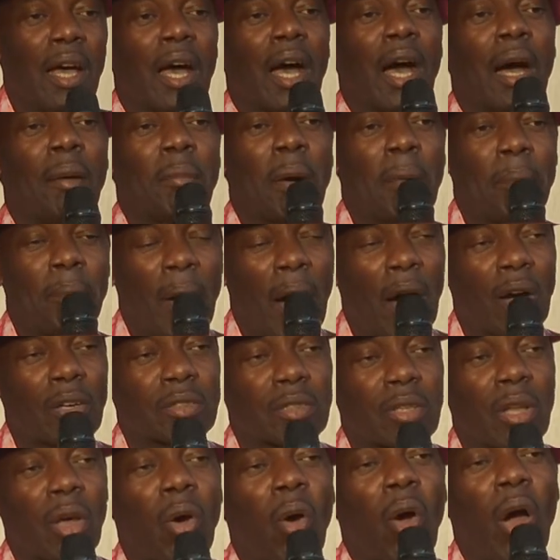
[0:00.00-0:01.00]
I'm
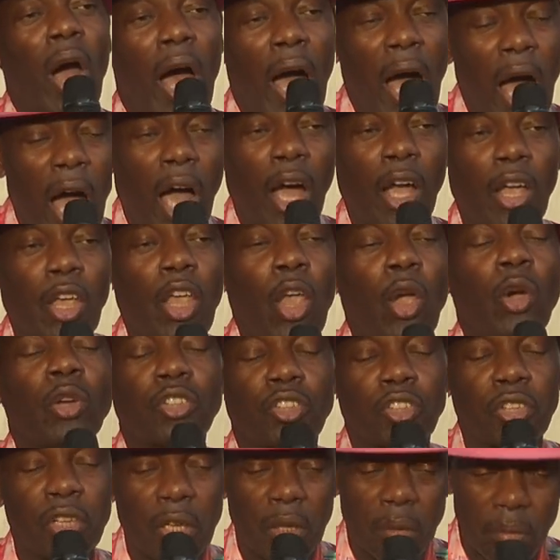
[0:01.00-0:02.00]
about how you
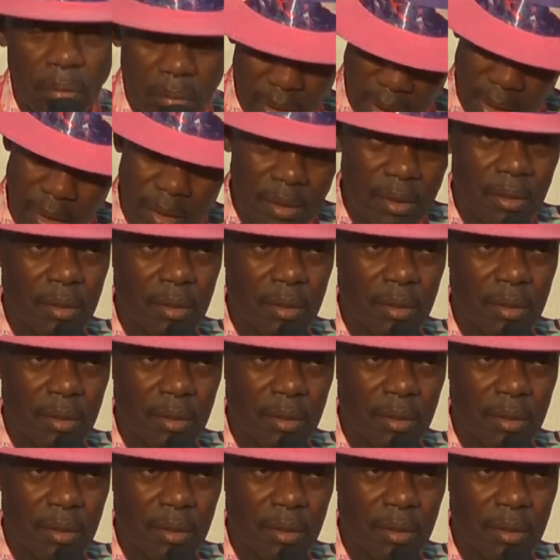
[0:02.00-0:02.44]
treat me.